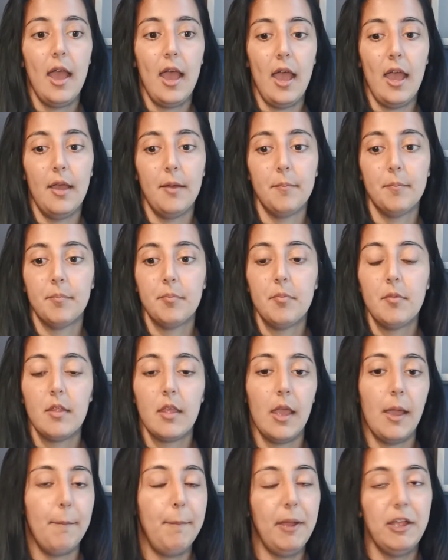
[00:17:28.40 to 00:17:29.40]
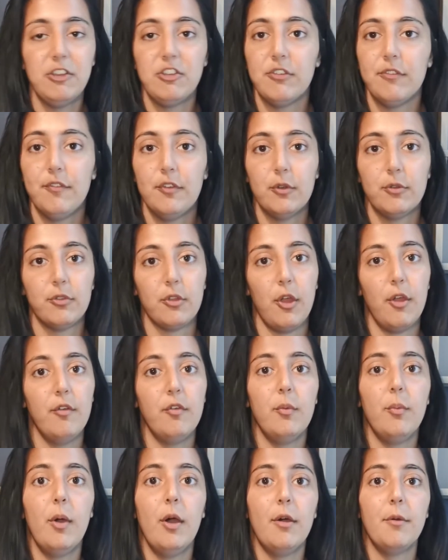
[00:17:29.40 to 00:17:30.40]
A patient feels
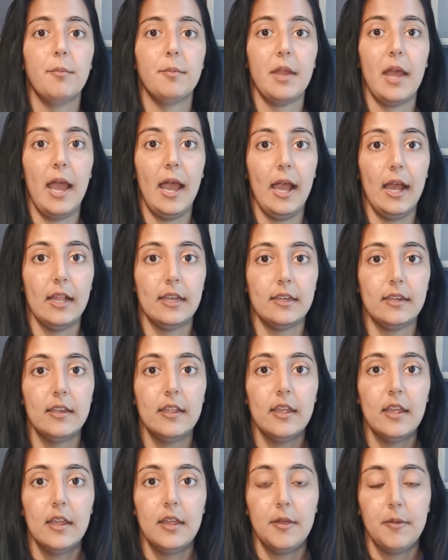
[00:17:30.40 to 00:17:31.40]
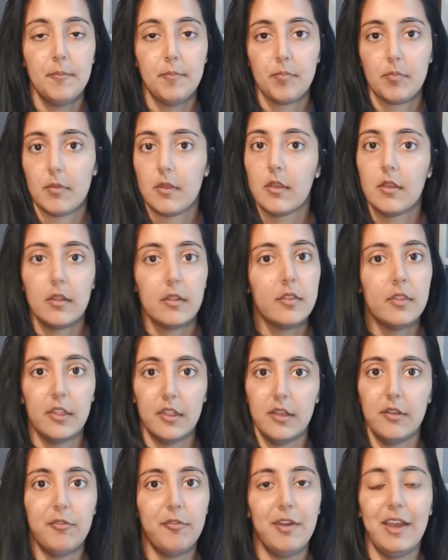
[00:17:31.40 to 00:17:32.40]
overwhelmed and
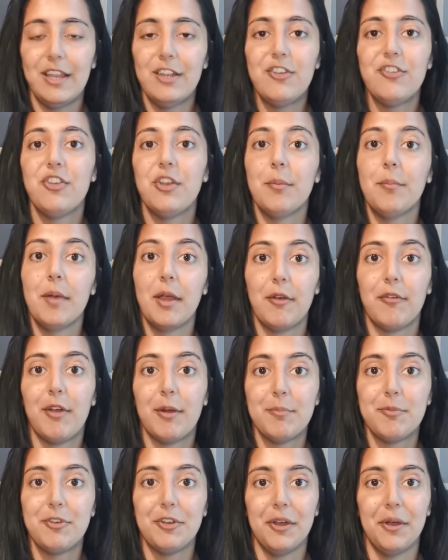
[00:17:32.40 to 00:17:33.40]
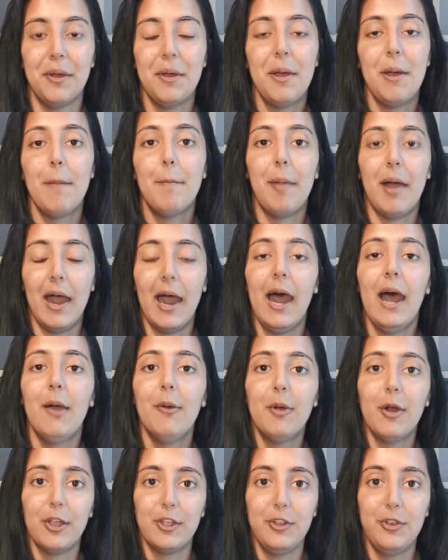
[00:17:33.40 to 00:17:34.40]
the relationship might rupture, but
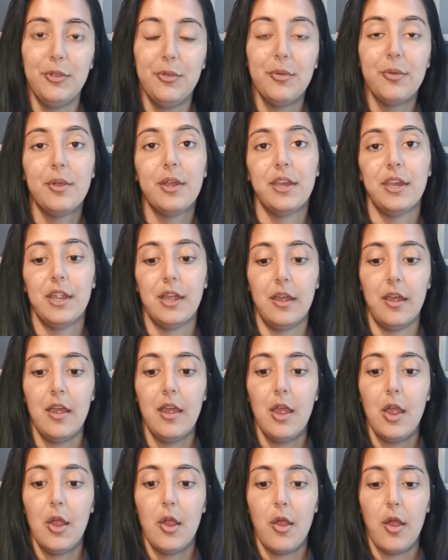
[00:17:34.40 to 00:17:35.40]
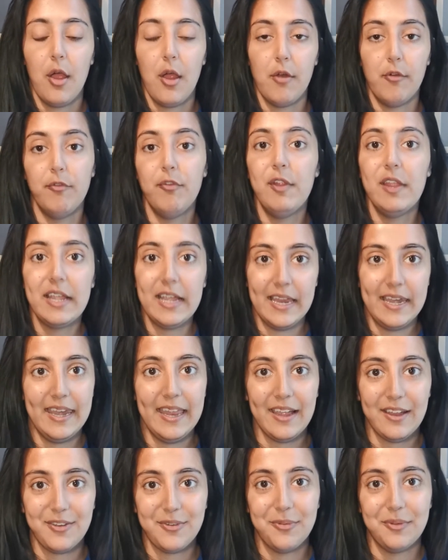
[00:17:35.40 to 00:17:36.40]
how are you gonna
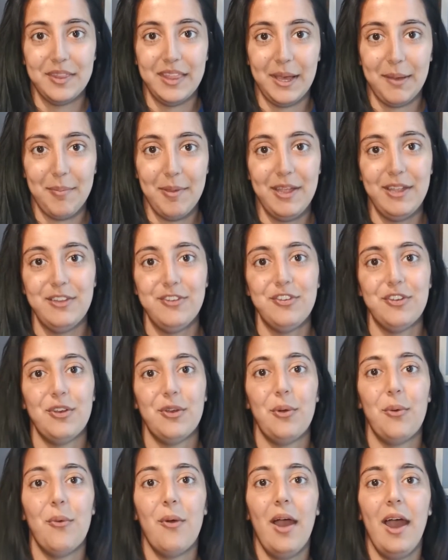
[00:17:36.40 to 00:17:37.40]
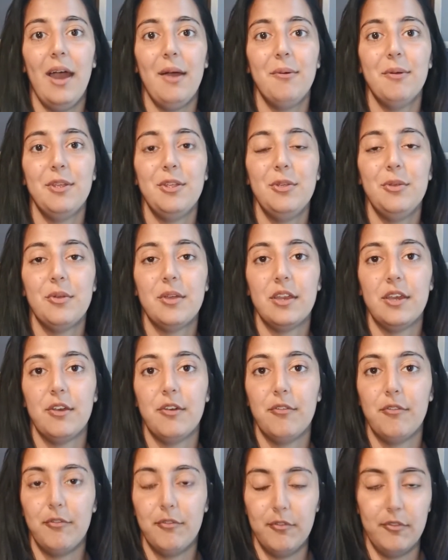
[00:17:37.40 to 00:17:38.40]
reconnect with that patient, or how are you going
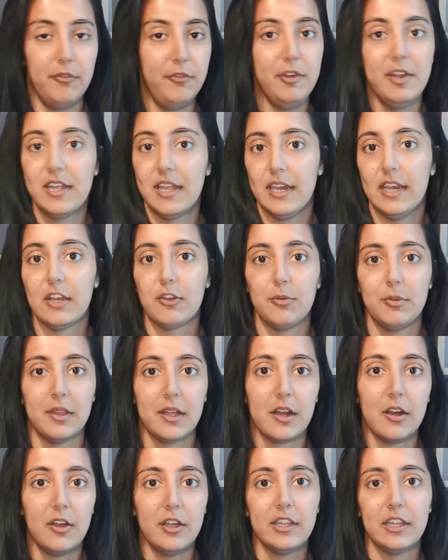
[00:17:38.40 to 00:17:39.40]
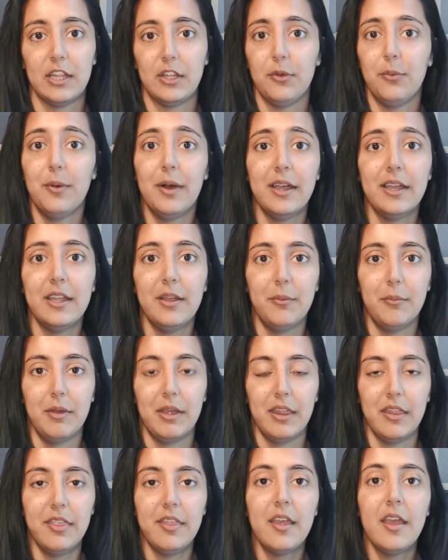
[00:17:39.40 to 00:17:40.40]
to reconnect with the client that you're working
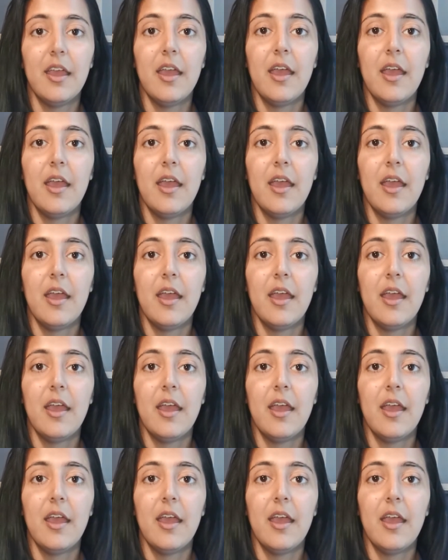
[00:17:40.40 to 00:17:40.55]
with,